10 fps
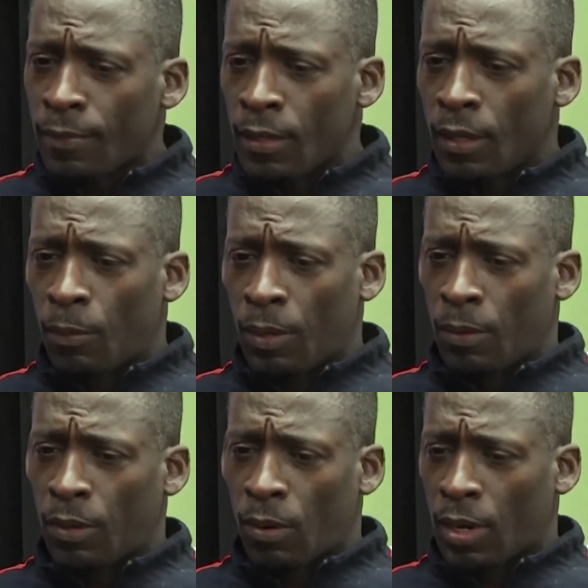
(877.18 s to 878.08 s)
We
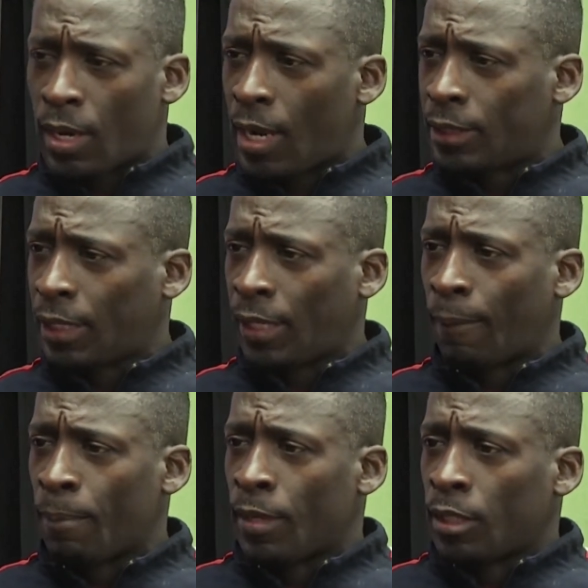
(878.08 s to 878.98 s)
would organize a
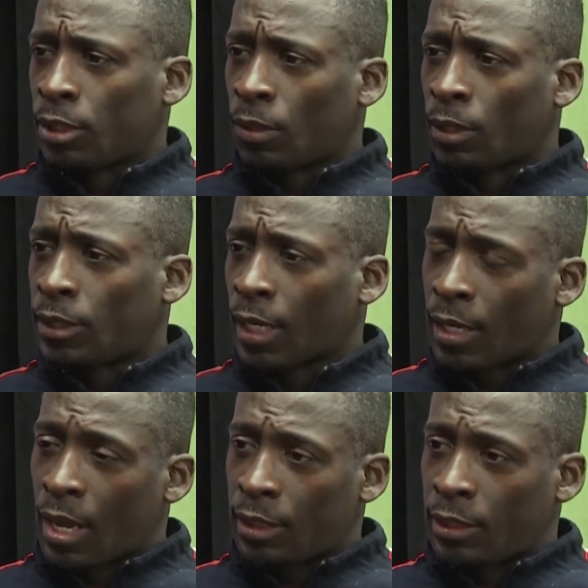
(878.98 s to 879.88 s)
solar
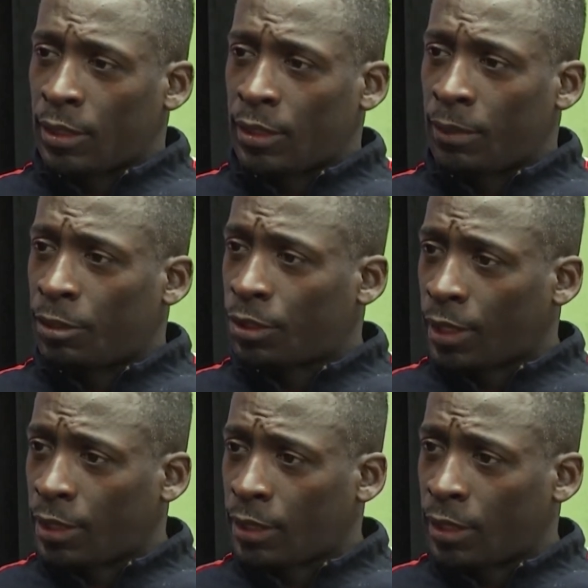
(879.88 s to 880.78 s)
technology
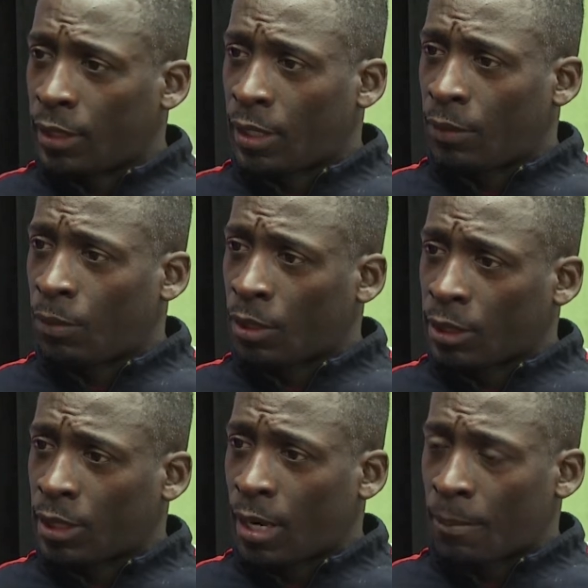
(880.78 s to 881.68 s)
demonstration and
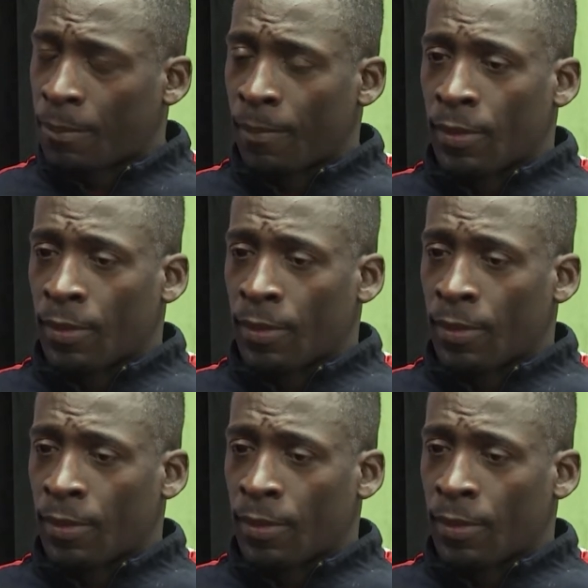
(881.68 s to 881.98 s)
workshop.